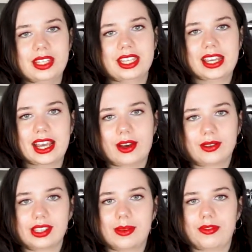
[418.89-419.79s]
take out
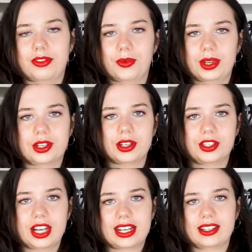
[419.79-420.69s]
some of the winter
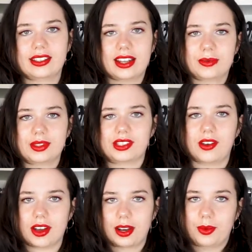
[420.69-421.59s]
jackets that I'm just
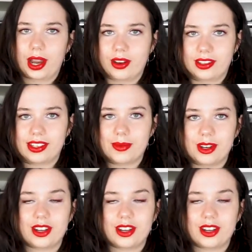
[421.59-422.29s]
not gonna wear in summer.